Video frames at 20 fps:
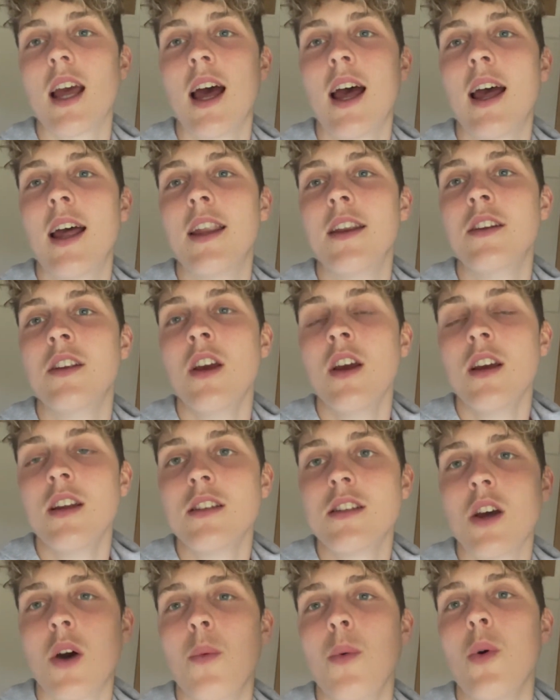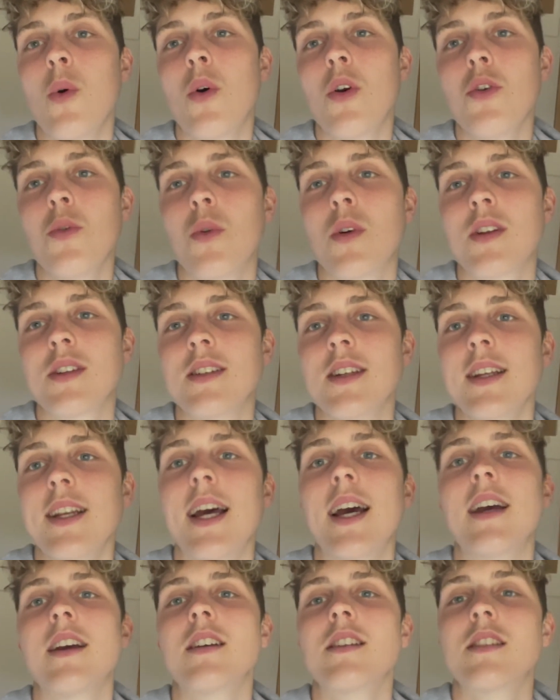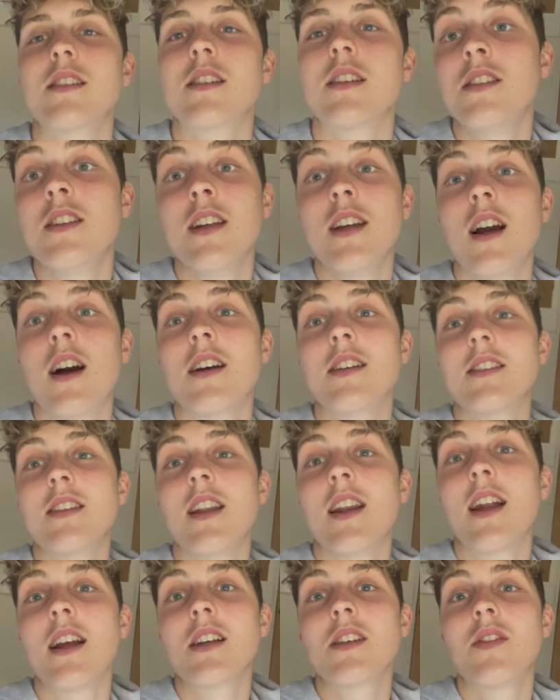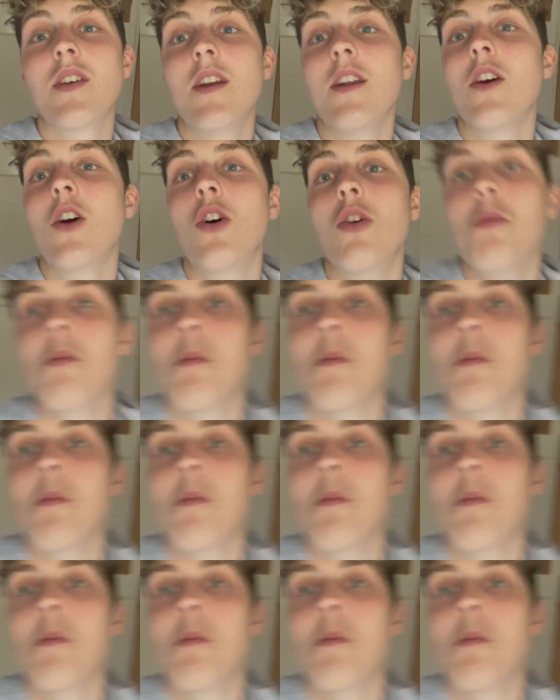and tell me what you want to see next. See you guys in the next